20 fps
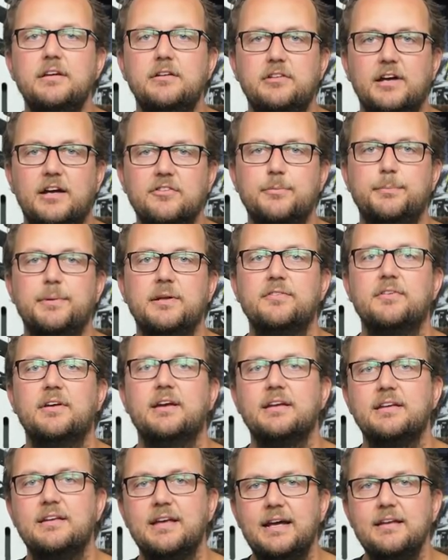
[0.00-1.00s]
adjustments
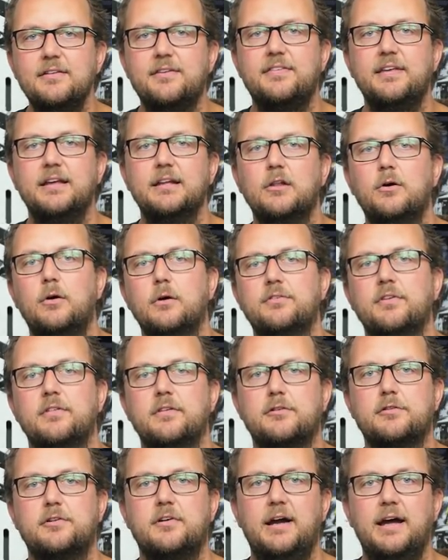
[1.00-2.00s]
against their logs at
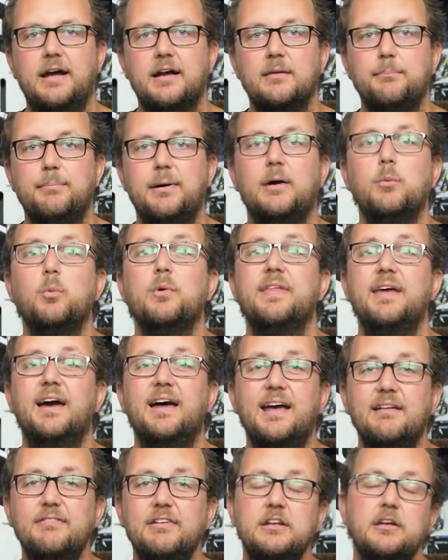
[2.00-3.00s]
the track, but without
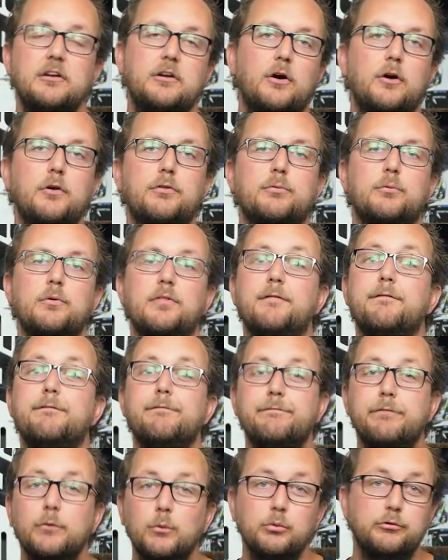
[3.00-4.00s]
having to go through the
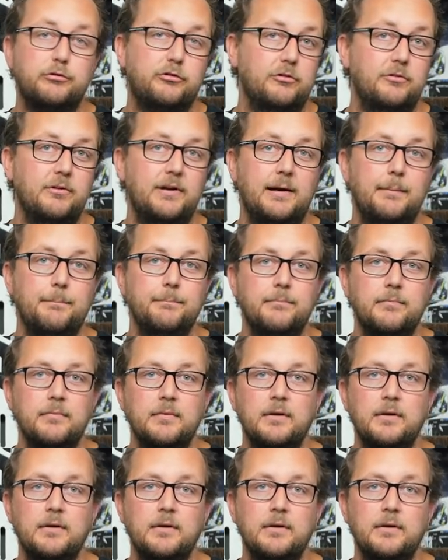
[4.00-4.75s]
full tune-up.